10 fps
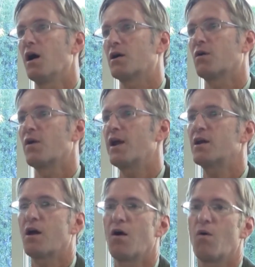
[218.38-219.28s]
create
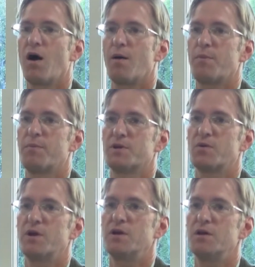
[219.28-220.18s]
a co-op
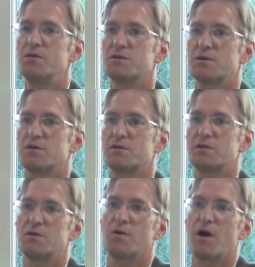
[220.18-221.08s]
between users
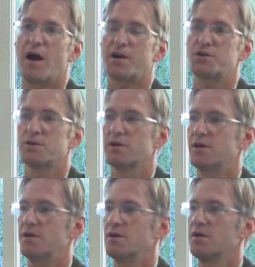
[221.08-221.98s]
who are
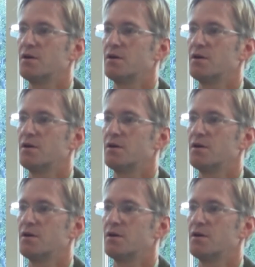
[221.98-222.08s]
actually